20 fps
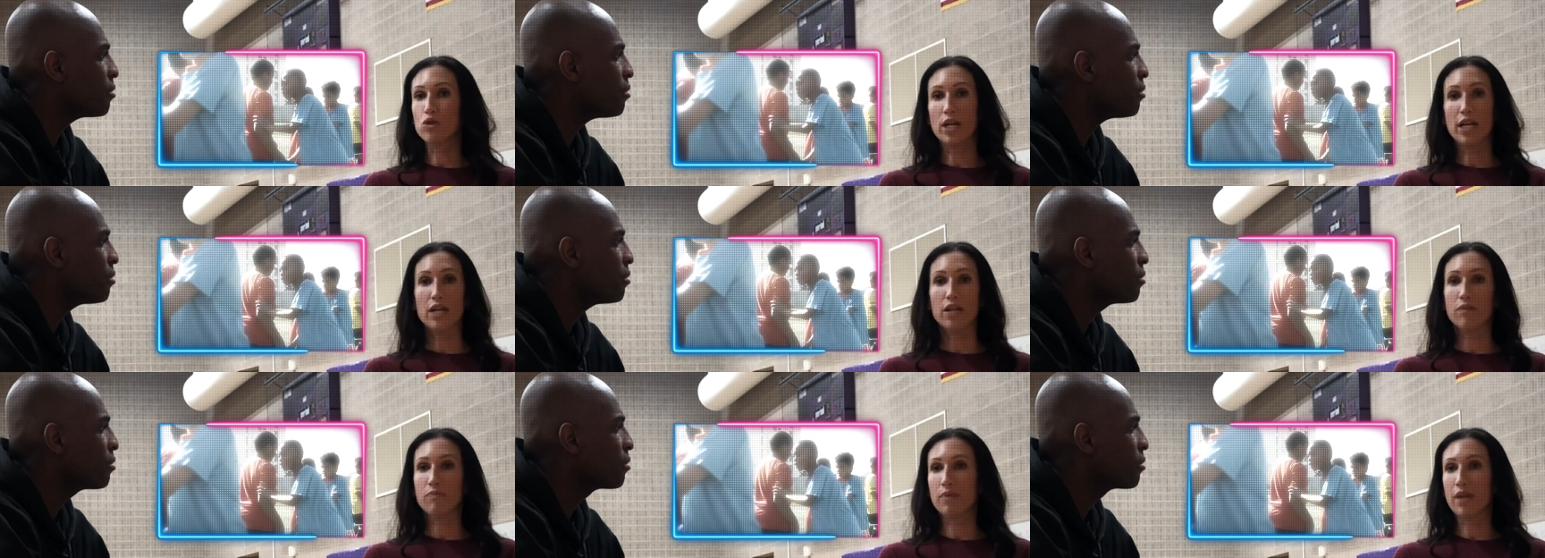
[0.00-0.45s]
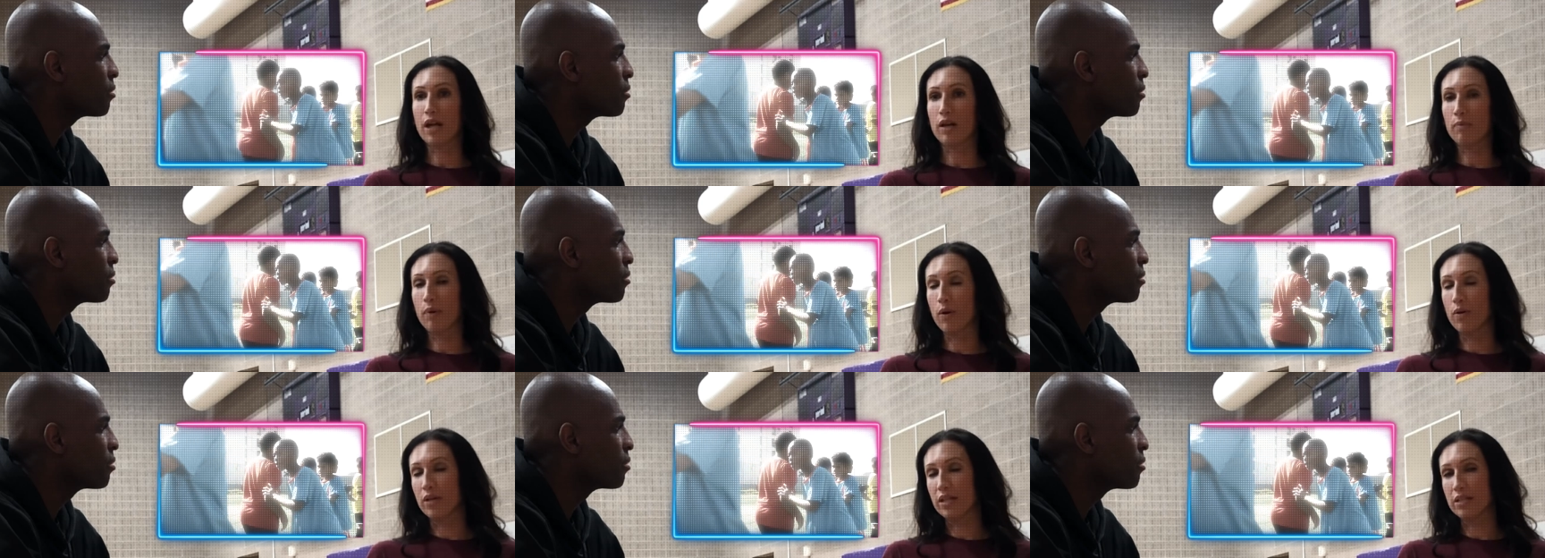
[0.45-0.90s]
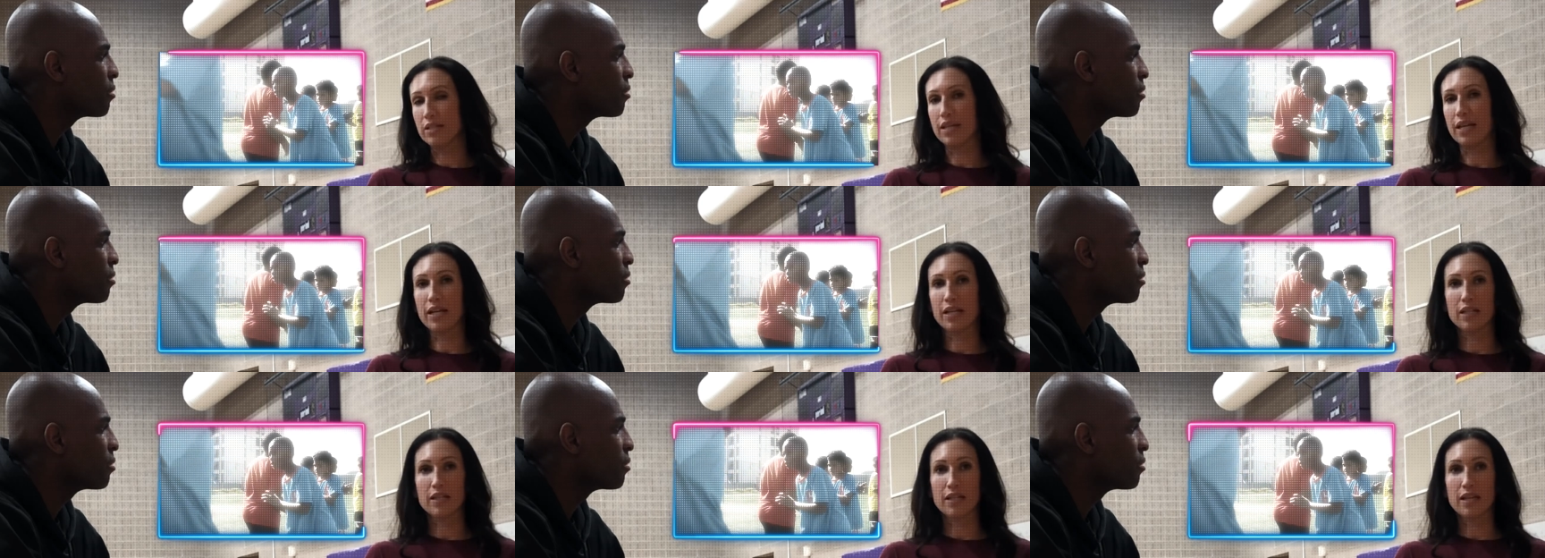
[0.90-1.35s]
Speaker 1: shake that opponent's
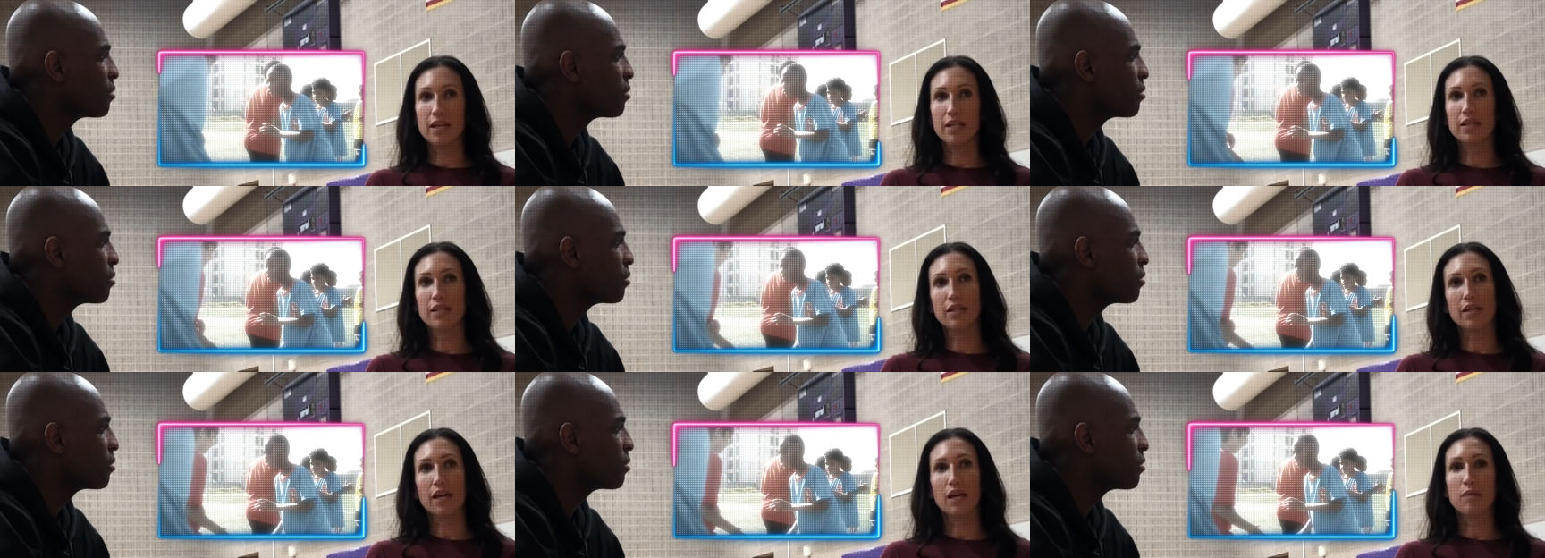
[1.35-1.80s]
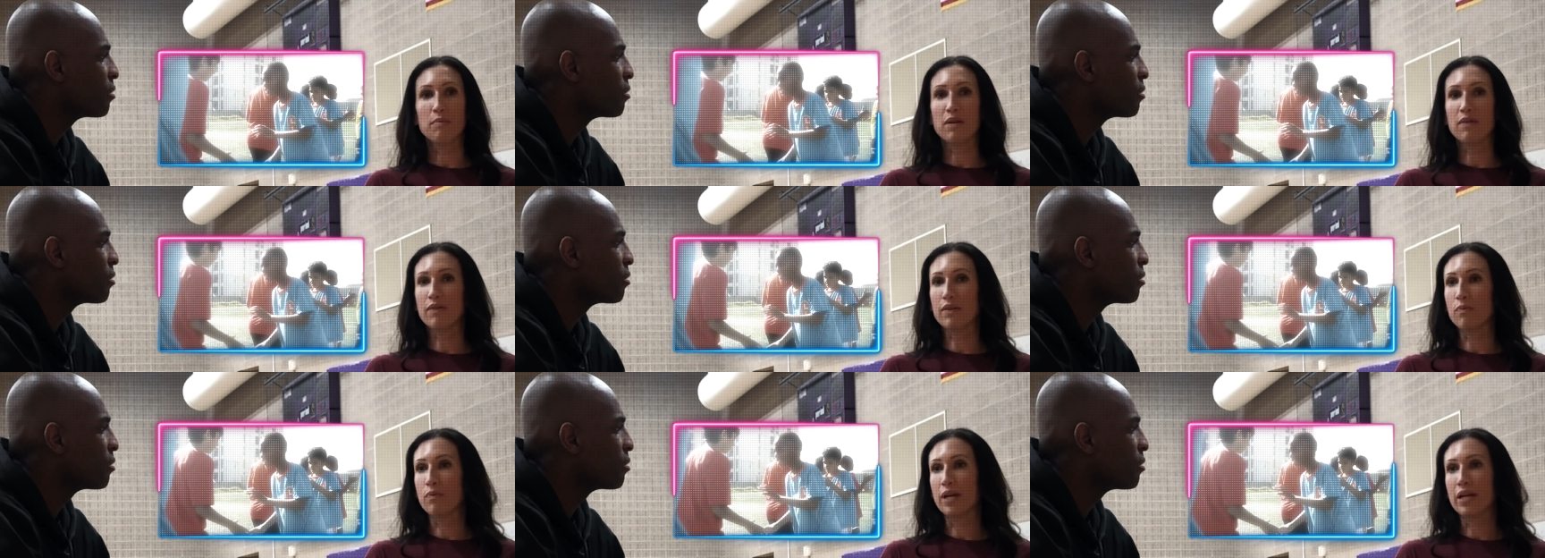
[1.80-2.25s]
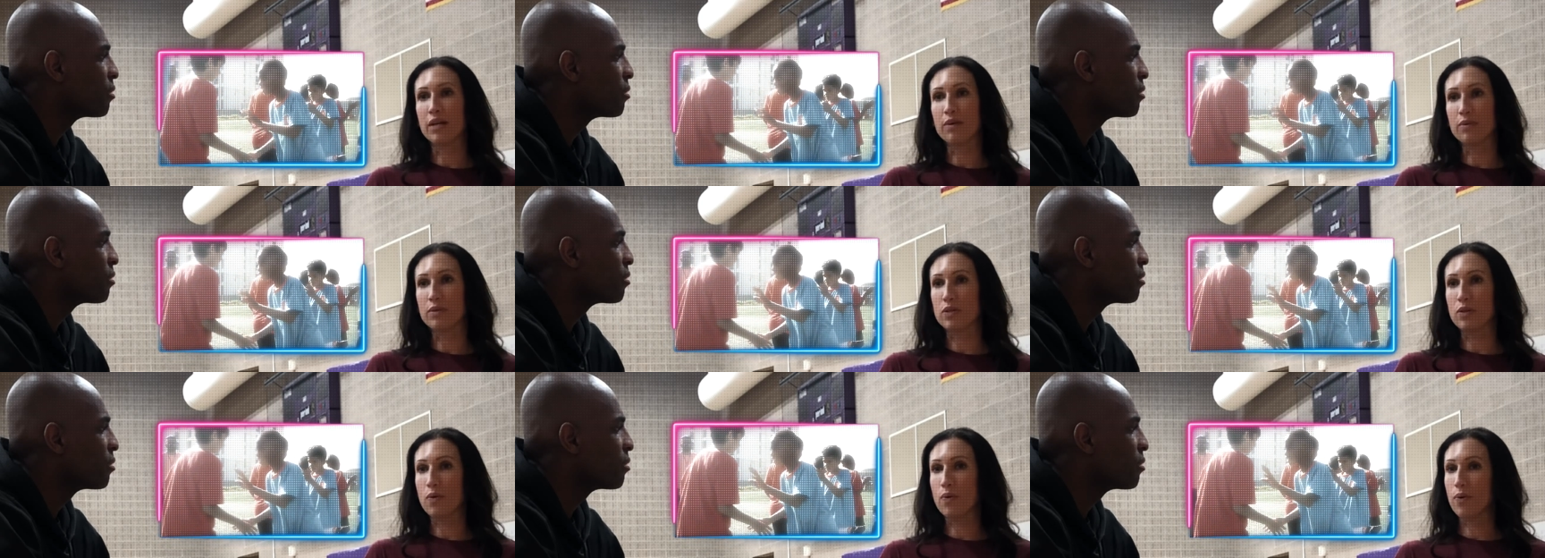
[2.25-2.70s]
hand at the end of the game, even when
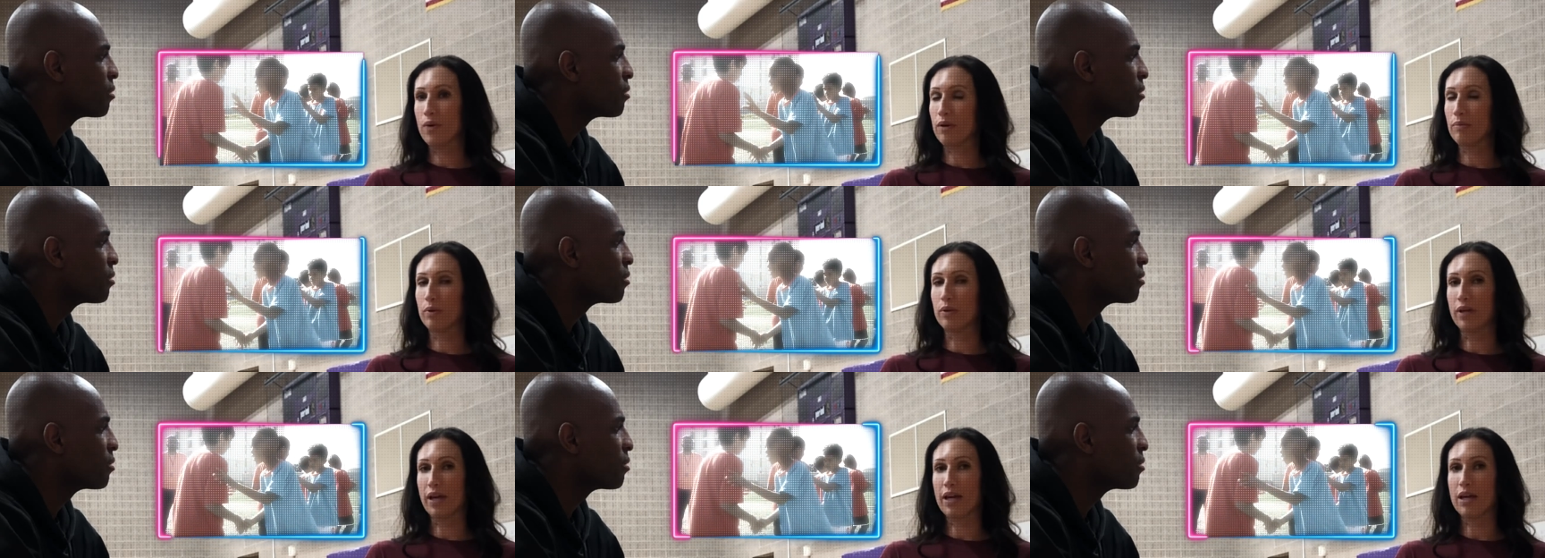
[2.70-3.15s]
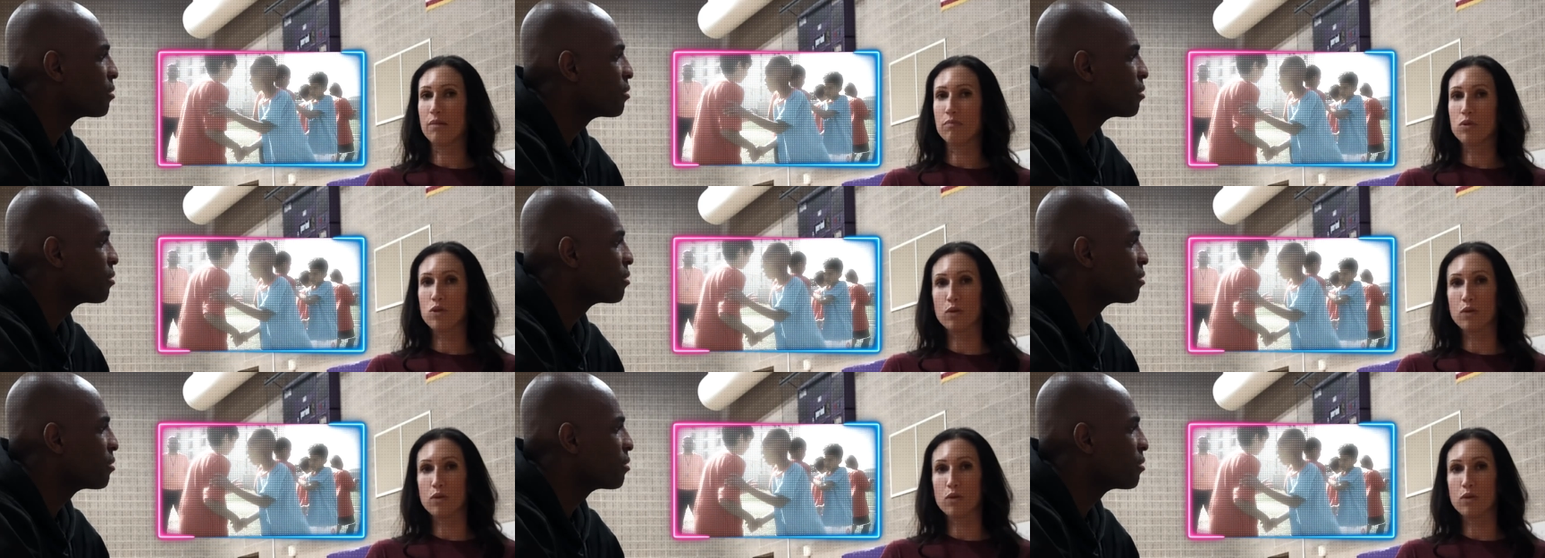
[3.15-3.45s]
it was a horrible game,